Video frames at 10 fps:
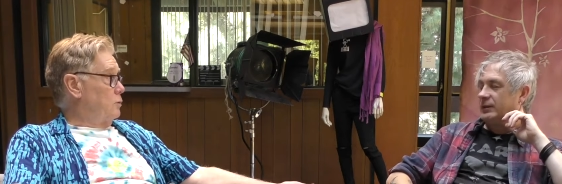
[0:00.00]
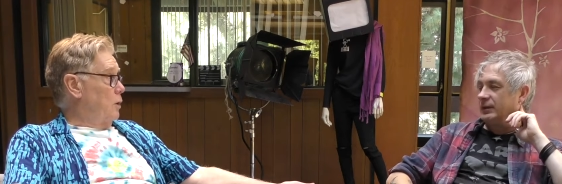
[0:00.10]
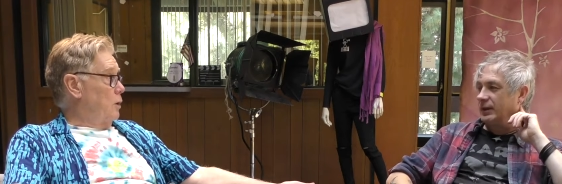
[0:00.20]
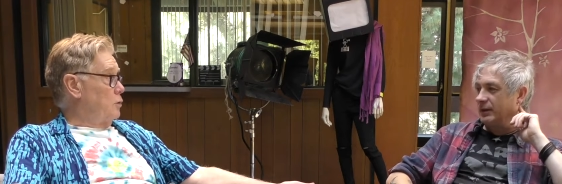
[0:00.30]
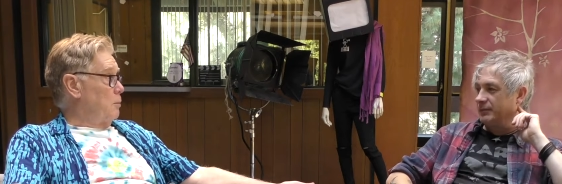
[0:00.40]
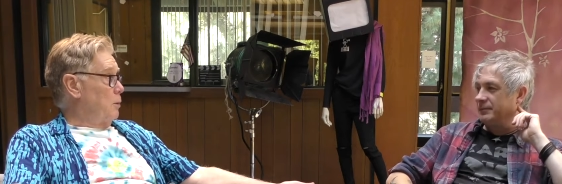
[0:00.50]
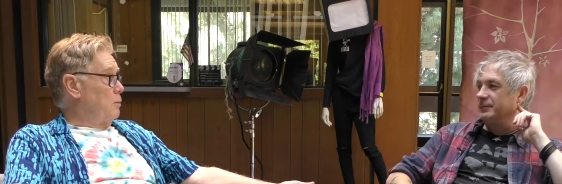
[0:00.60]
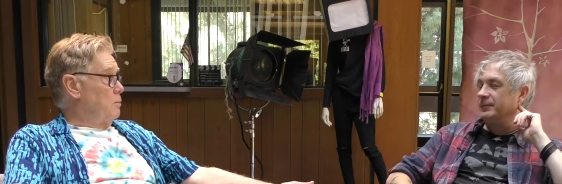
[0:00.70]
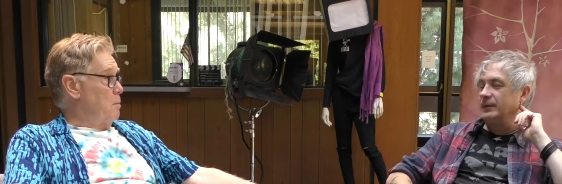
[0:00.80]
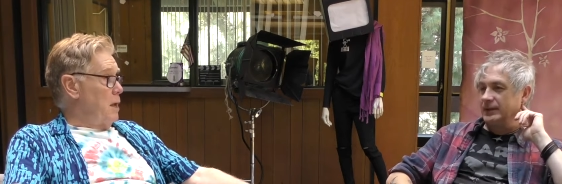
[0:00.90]
Speaker 1: yeah. drummer,
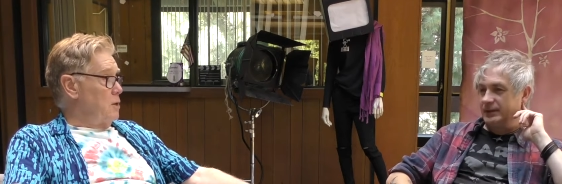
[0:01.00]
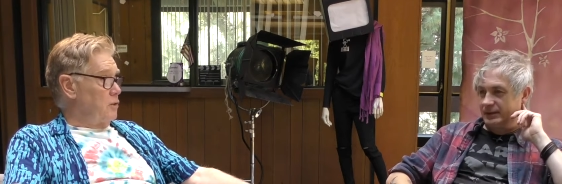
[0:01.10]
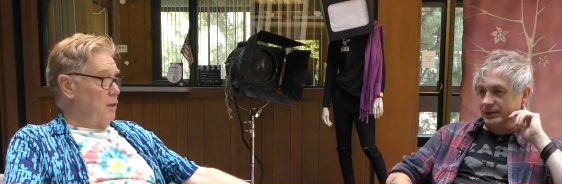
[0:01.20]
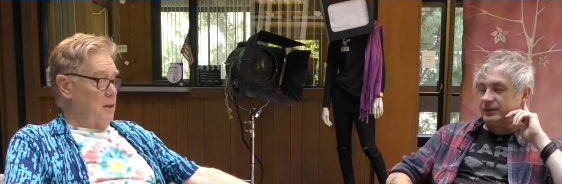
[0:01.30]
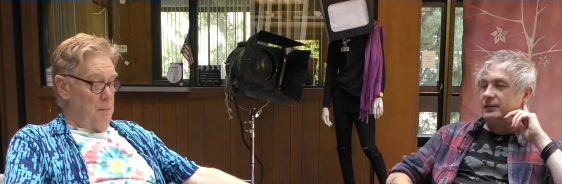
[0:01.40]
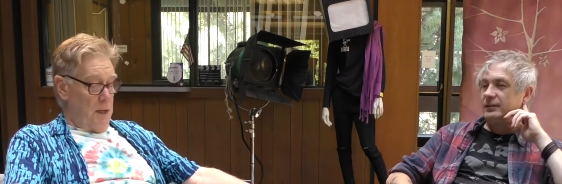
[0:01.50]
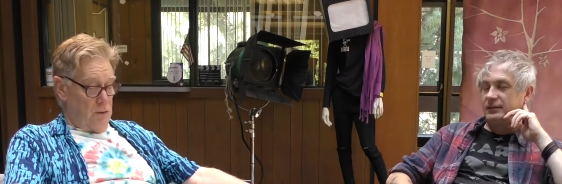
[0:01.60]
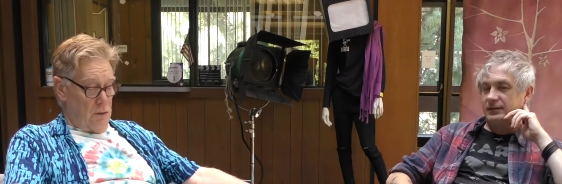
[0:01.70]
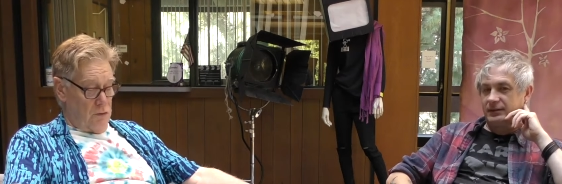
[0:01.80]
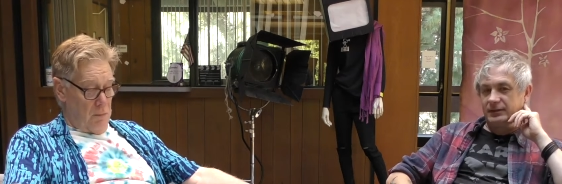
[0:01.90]
amazing,
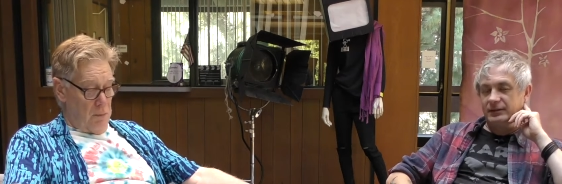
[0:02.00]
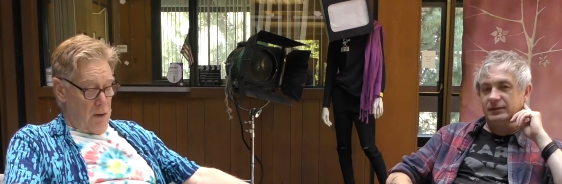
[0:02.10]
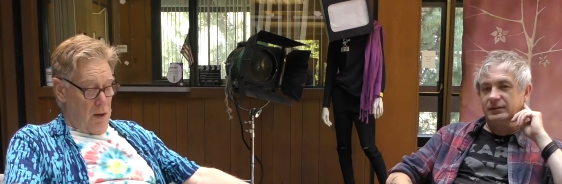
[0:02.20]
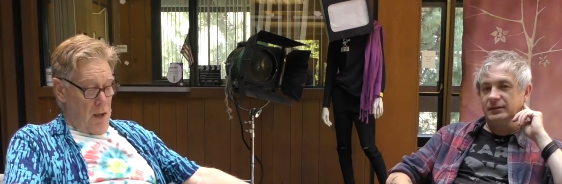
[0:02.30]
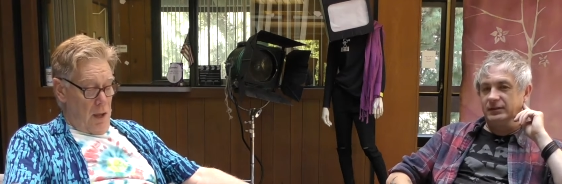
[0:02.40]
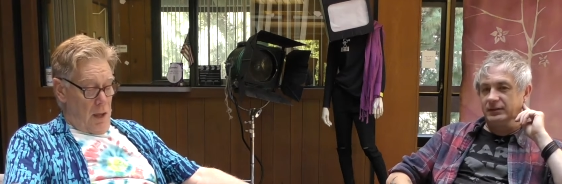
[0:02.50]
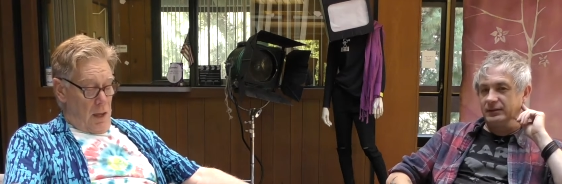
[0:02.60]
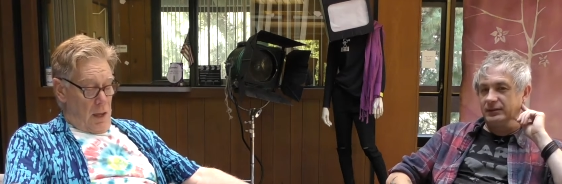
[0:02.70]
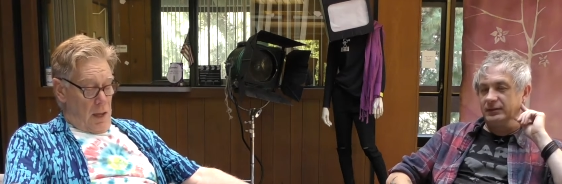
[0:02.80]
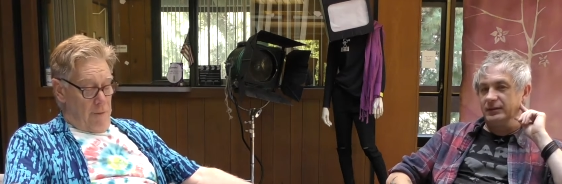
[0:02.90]
amazing drummer.
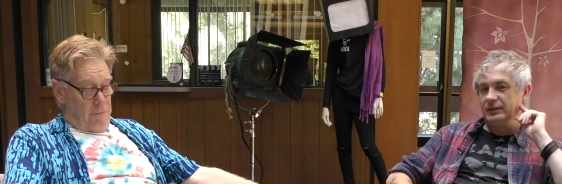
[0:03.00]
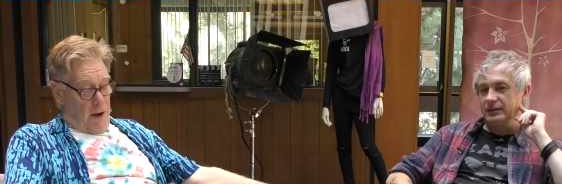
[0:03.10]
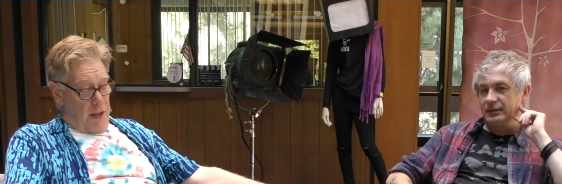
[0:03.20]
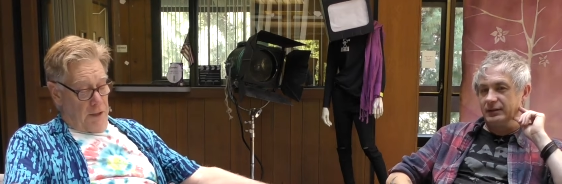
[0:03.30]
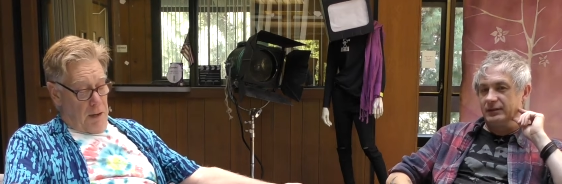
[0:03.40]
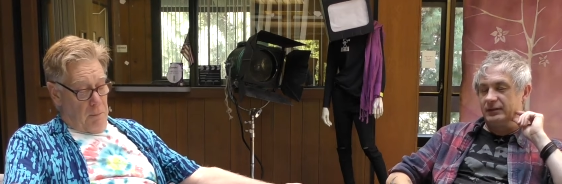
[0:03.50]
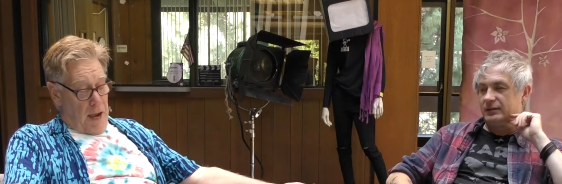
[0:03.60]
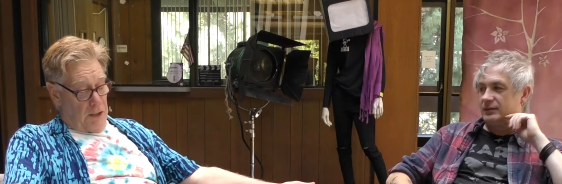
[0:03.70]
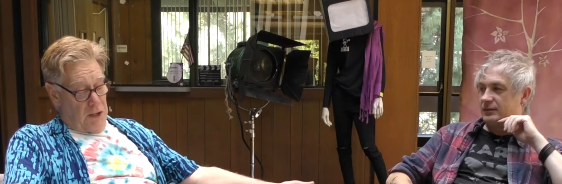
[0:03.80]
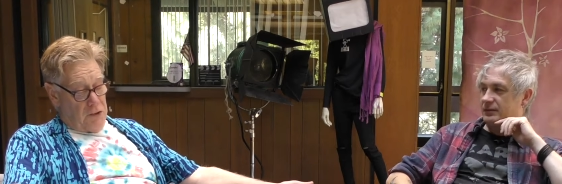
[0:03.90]
And finally, on my
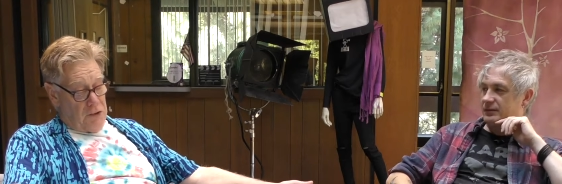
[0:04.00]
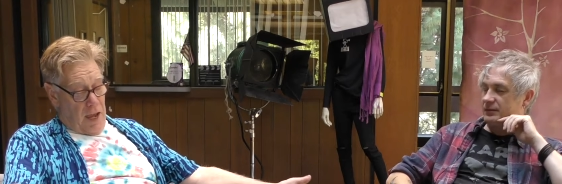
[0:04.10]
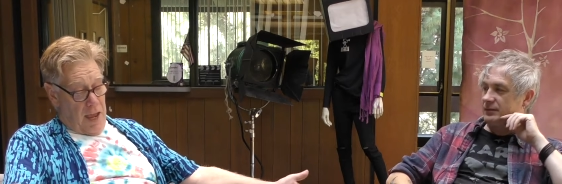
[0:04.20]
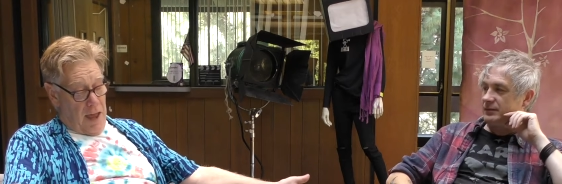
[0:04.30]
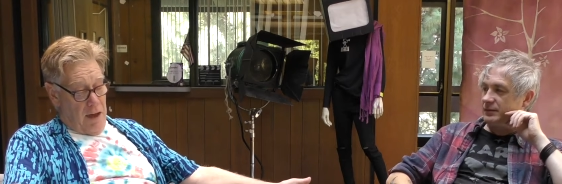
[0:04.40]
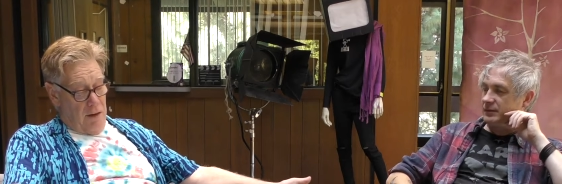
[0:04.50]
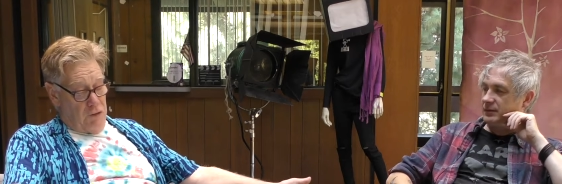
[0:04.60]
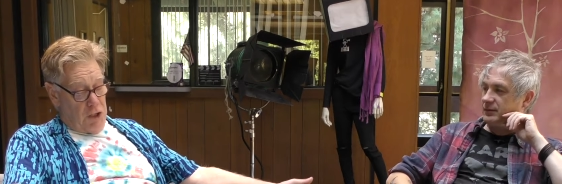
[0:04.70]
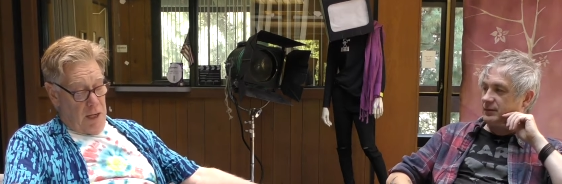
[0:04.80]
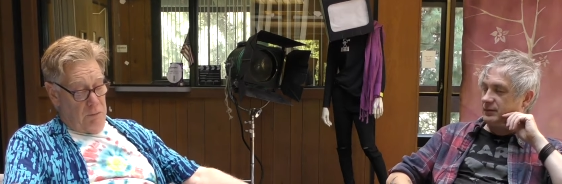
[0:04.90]
list, I have
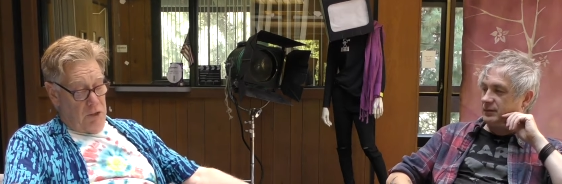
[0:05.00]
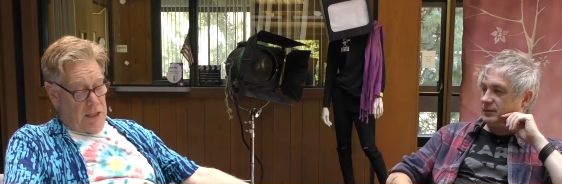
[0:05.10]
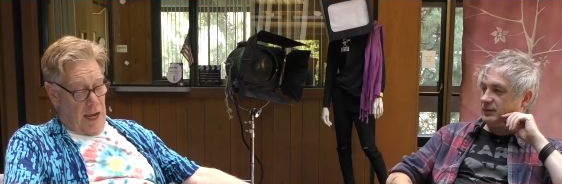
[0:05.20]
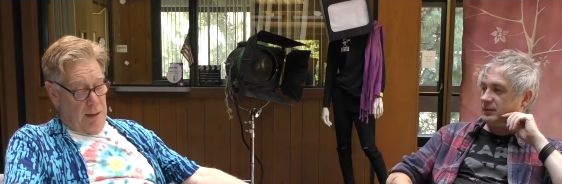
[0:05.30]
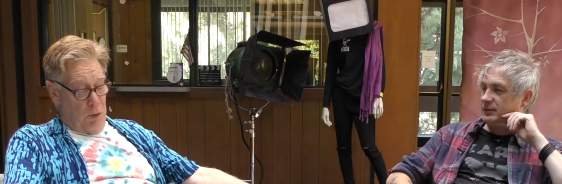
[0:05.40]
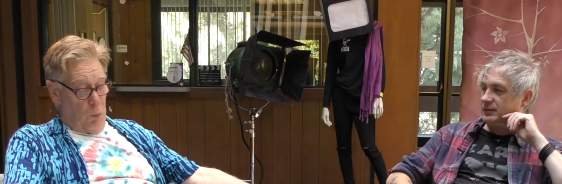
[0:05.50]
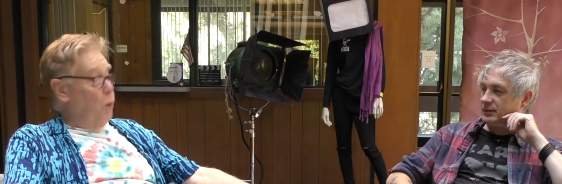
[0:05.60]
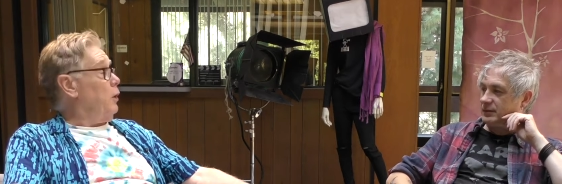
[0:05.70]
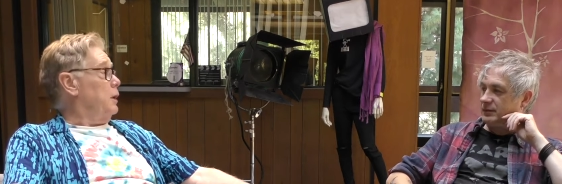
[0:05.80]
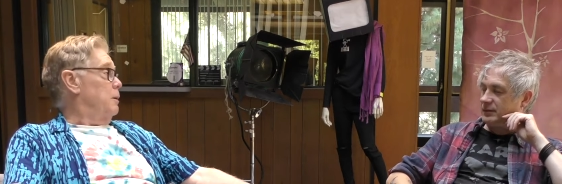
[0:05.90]
James Diamond
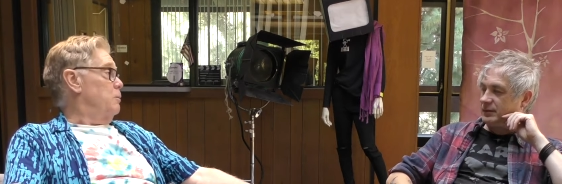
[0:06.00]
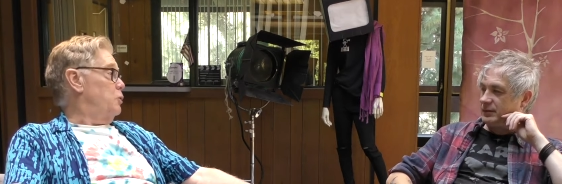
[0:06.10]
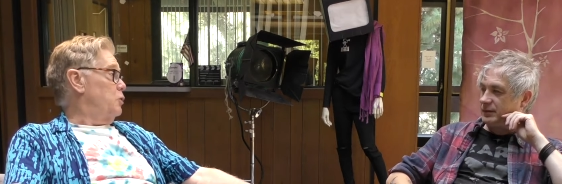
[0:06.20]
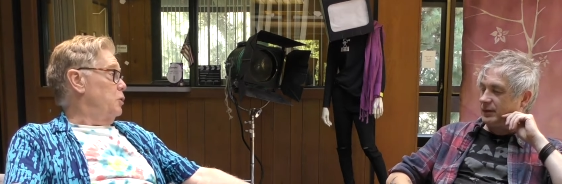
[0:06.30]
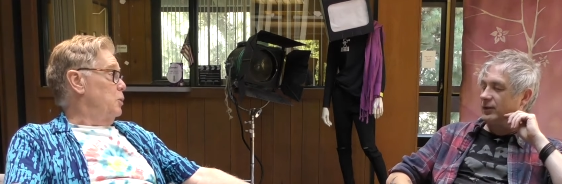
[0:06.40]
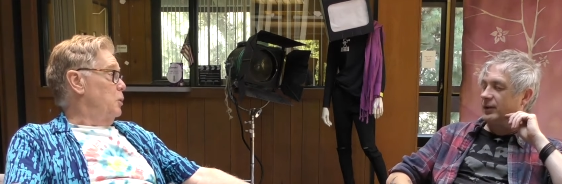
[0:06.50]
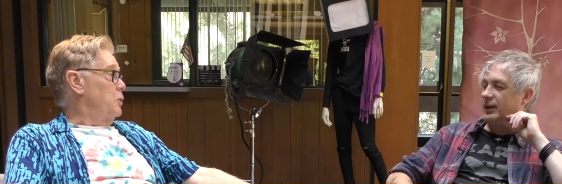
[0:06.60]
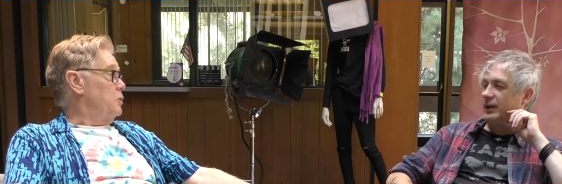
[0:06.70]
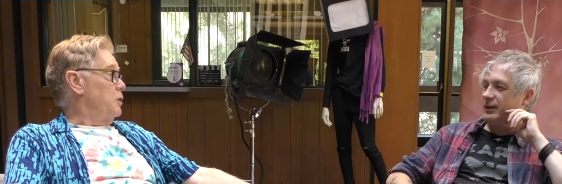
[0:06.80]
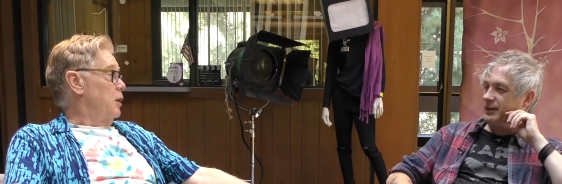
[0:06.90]
Williams, who okay.
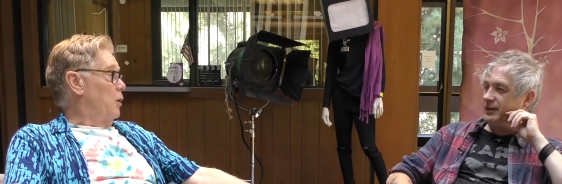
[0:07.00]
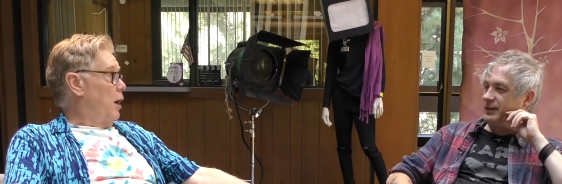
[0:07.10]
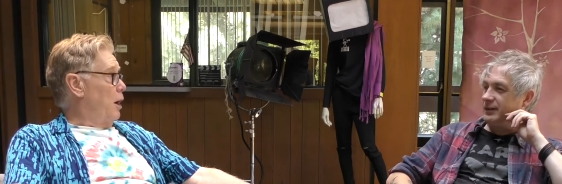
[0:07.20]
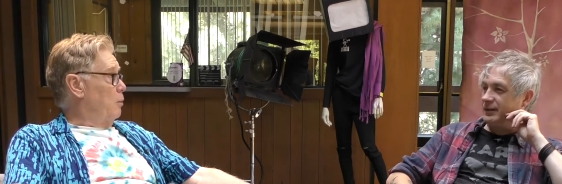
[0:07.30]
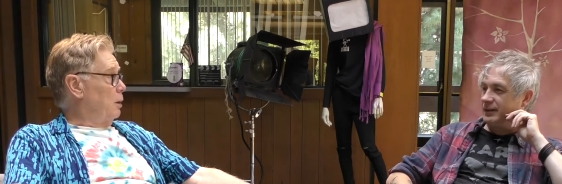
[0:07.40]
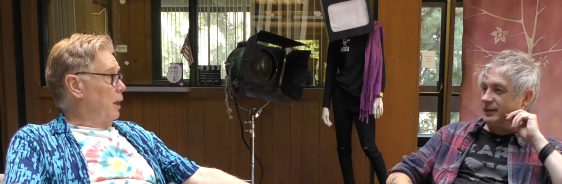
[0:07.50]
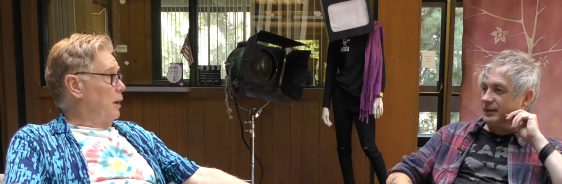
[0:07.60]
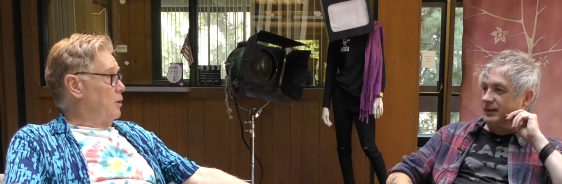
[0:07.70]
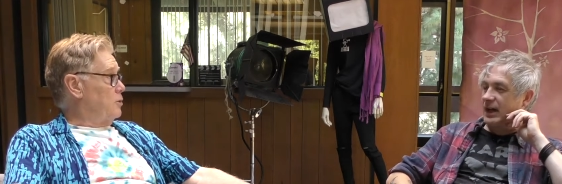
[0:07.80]
was in the Ohio Players.